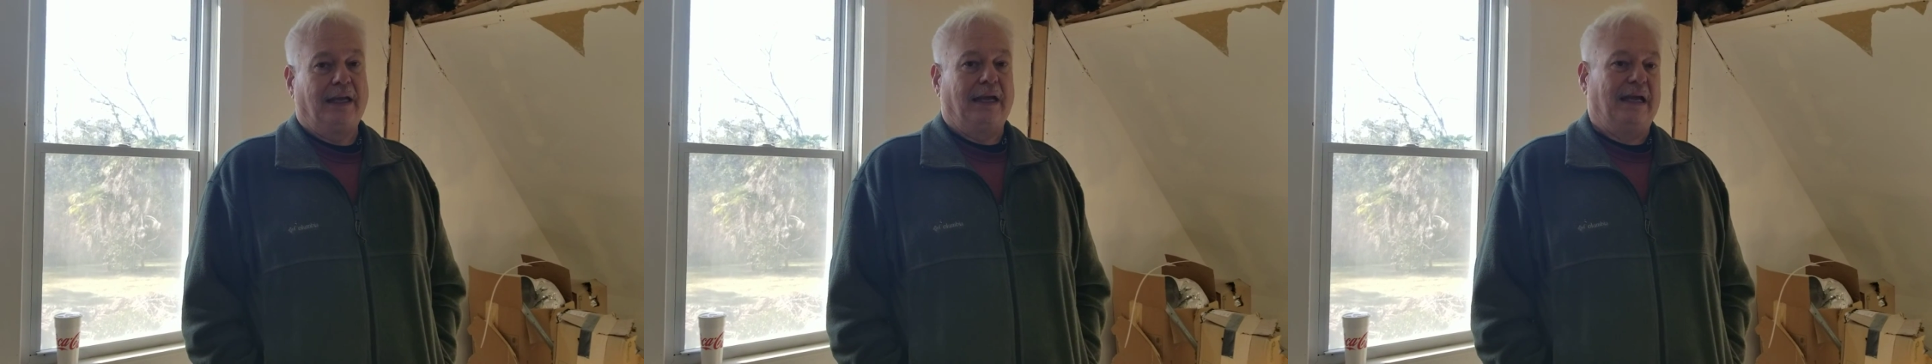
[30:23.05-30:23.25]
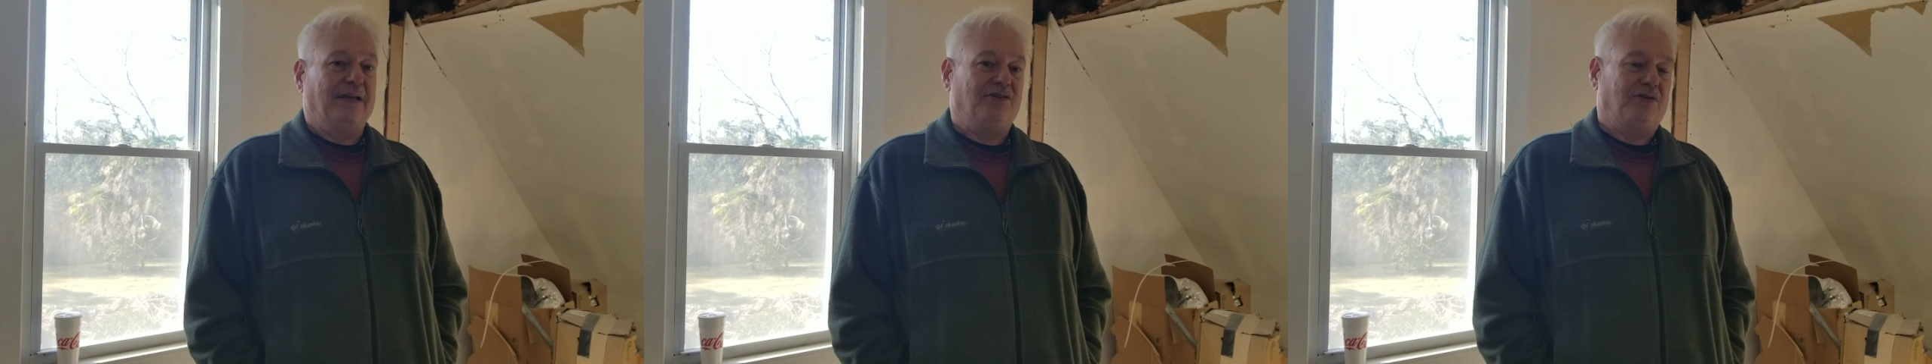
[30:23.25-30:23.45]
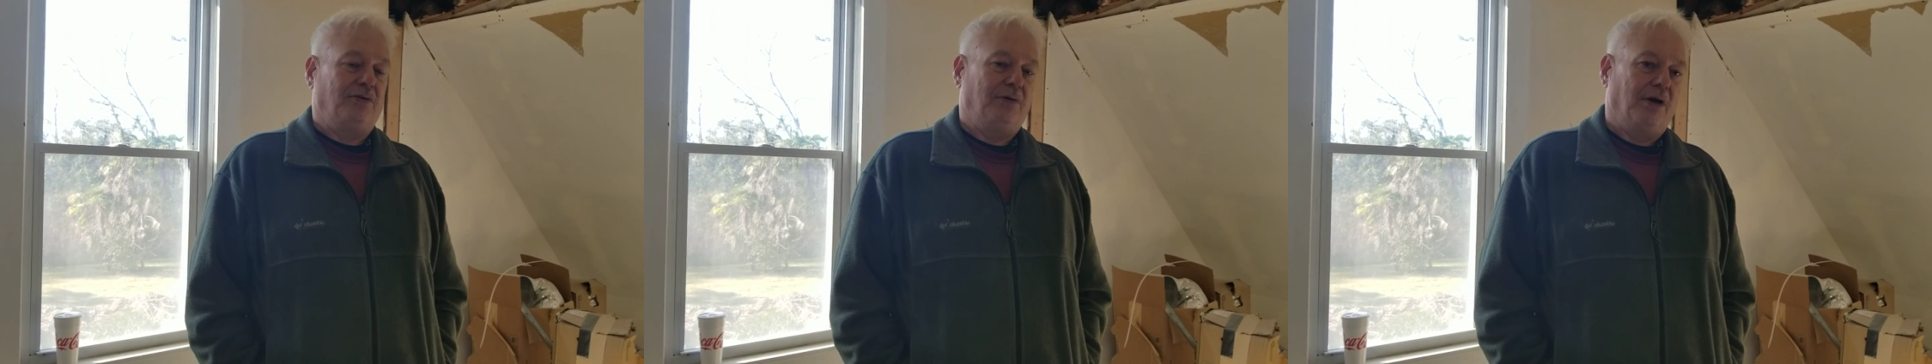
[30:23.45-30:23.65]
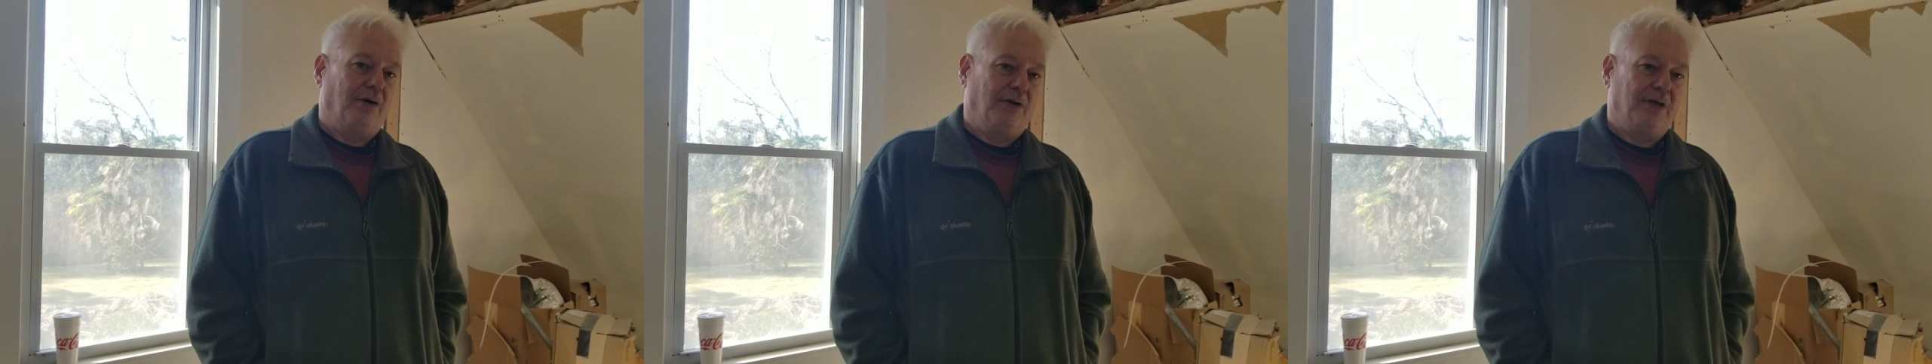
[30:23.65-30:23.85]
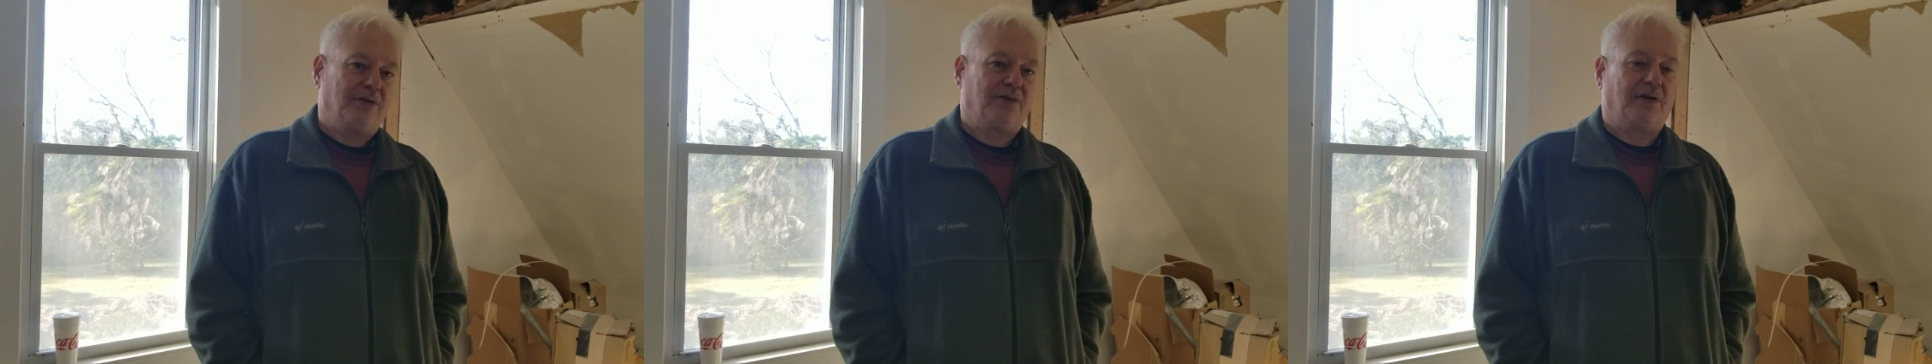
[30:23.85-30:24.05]
As you
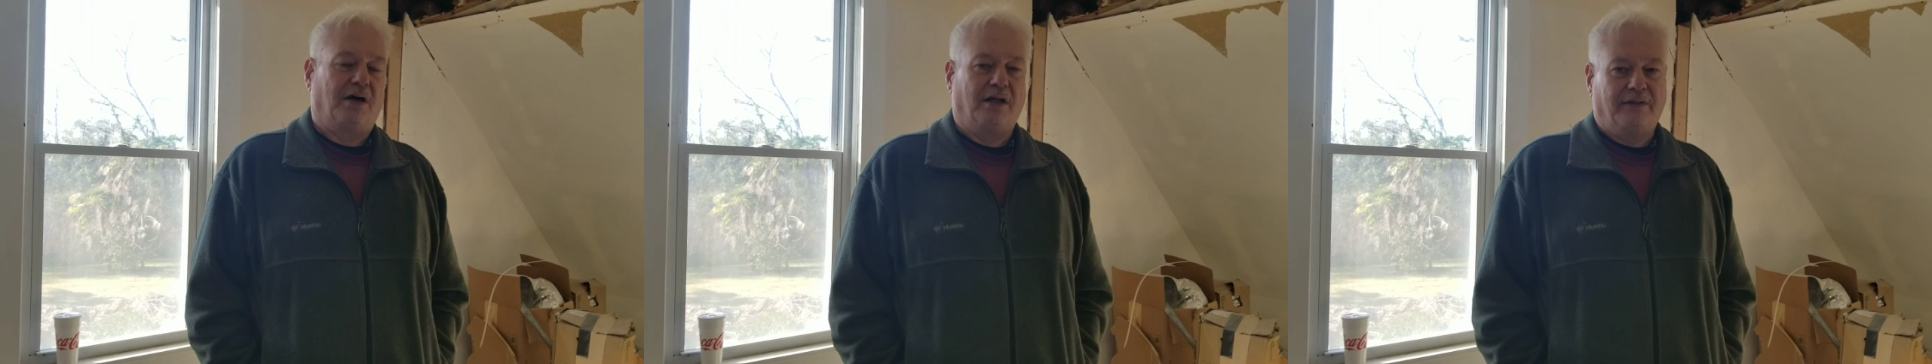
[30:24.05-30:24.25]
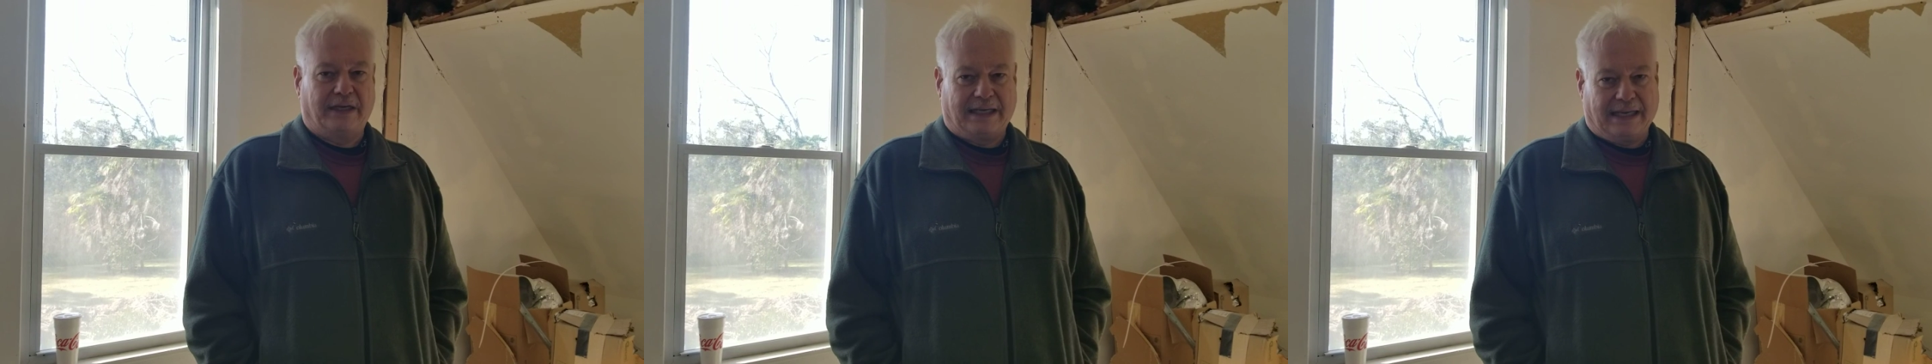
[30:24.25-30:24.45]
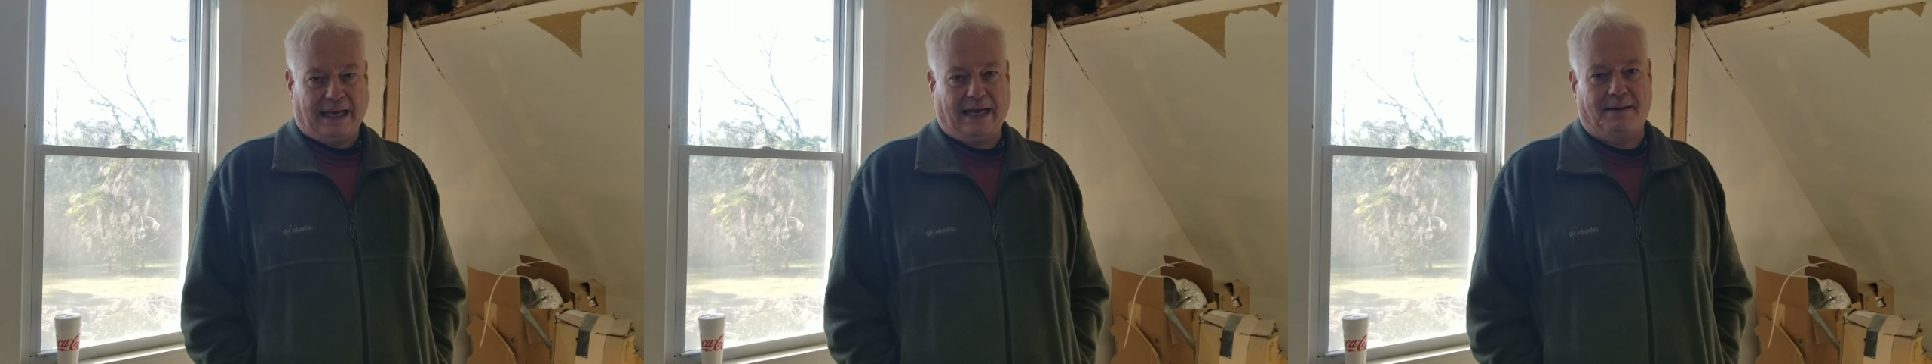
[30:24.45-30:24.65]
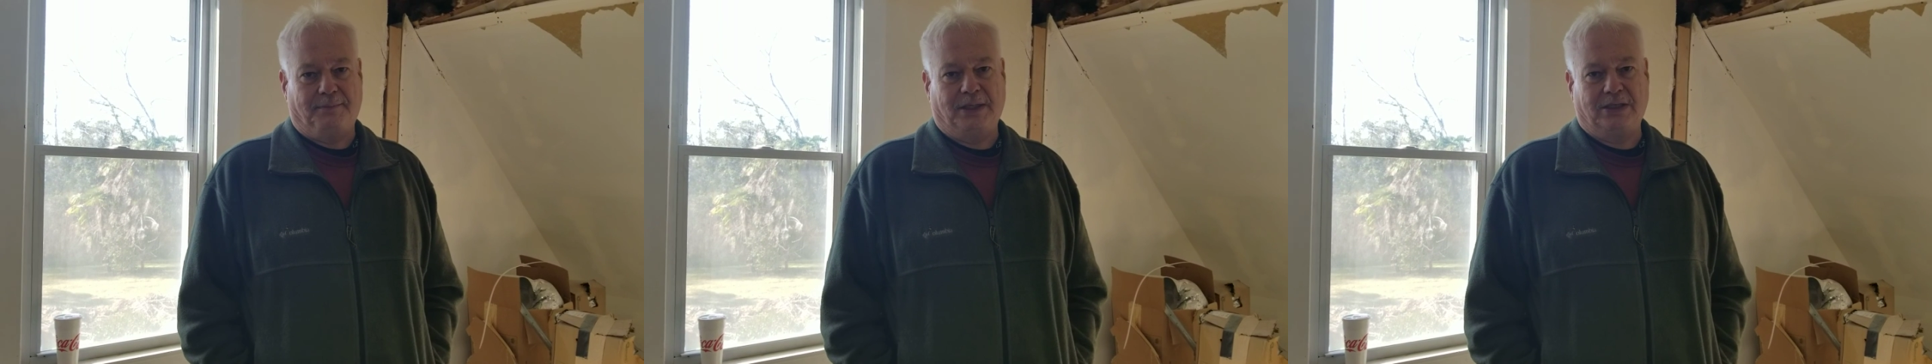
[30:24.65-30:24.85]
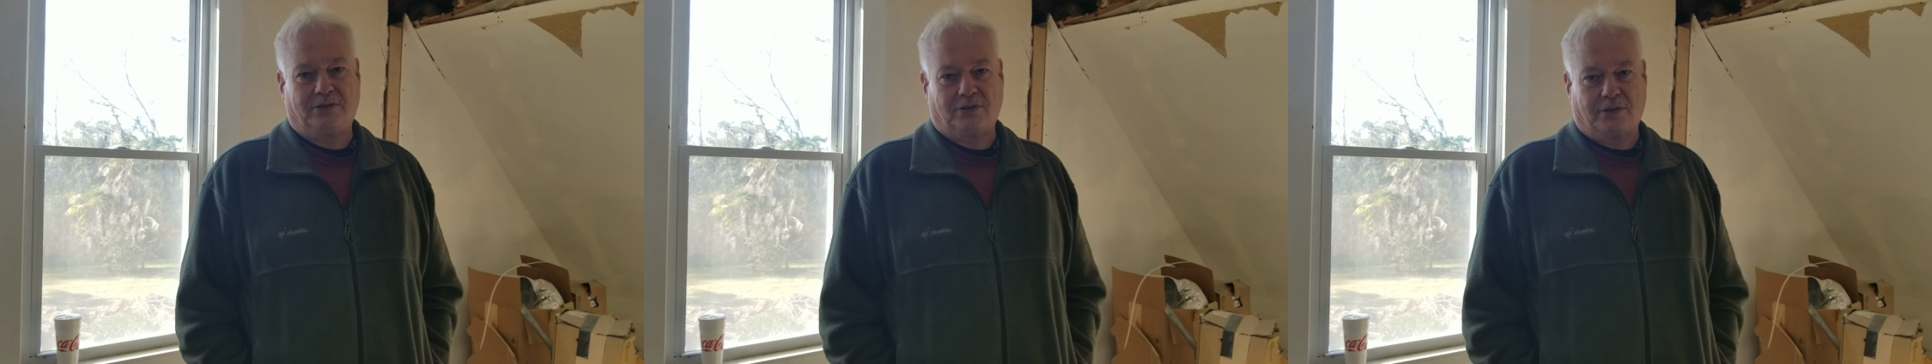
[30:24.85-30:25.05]
noticed, all the
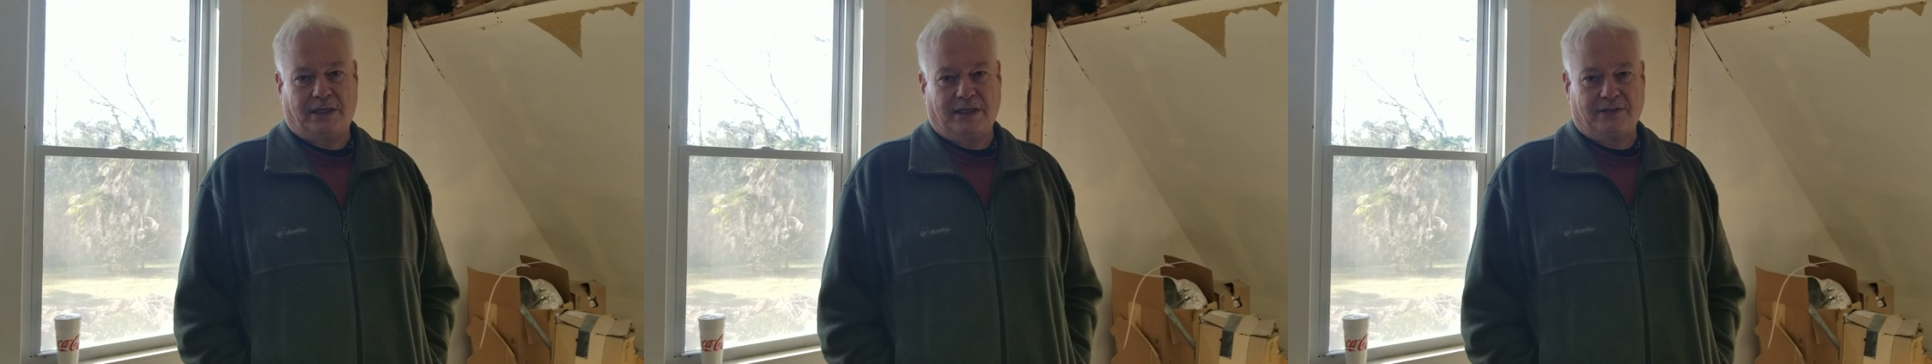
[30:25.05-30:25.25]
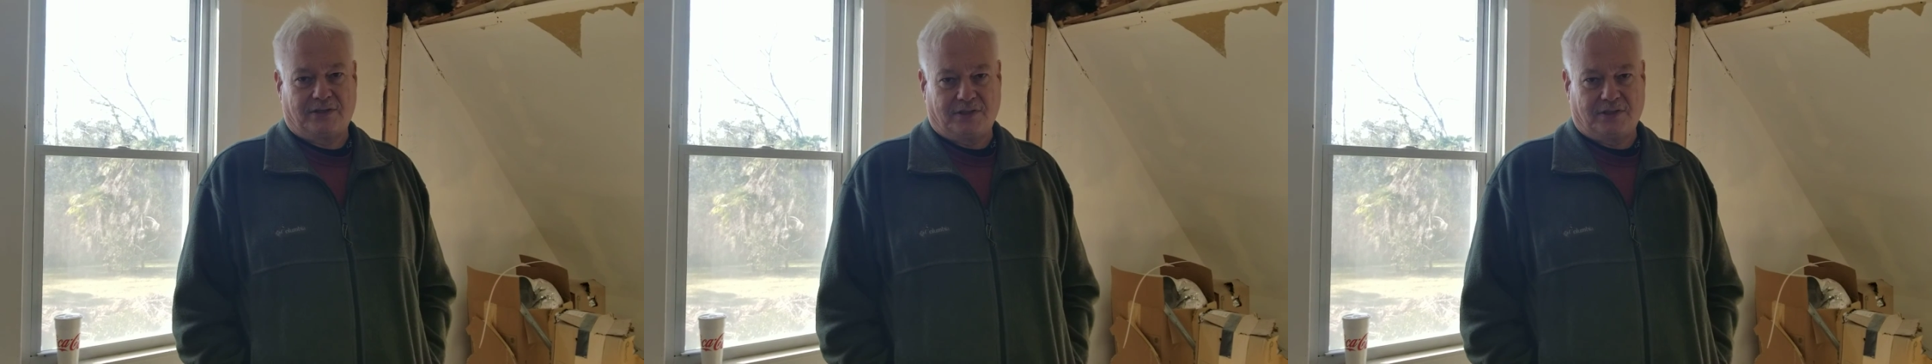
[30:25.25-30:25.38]
cabinetry is